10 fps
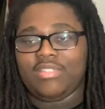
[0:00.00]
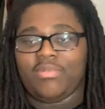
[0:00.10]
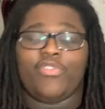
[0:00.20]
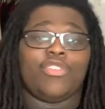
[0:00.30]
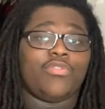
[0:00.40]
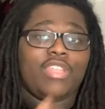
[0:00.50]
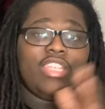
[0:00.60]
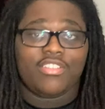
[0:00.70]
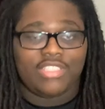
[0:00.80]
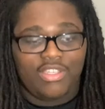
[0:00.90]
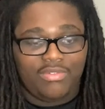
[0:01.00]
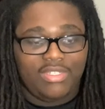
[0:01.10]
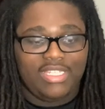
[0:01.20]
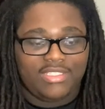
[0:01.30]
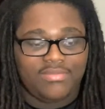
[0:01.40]
before 3 years ago,
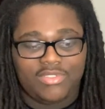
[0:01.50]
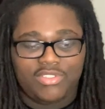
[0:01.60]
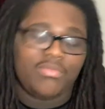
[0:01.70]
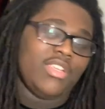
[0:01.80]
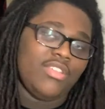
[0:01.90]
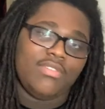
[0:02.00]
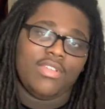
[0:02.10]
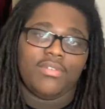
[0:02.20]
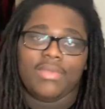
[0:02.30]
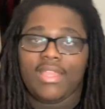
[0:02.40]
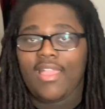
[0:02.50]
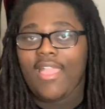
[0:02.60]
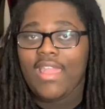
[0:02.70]
did something with you, bro, you know, man.